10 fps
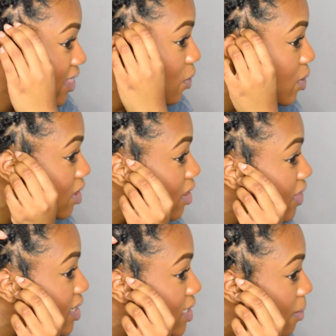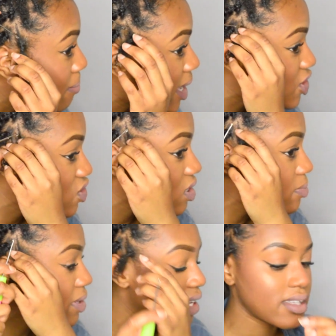think one of the things that majorly
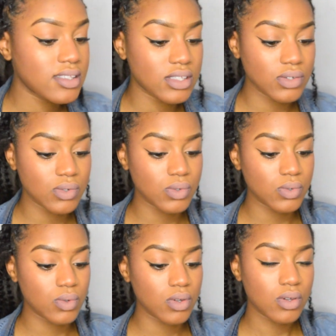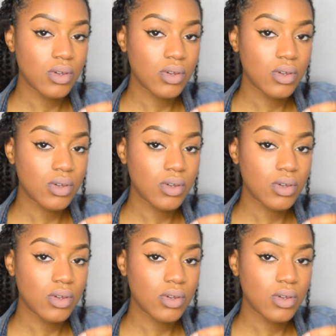play into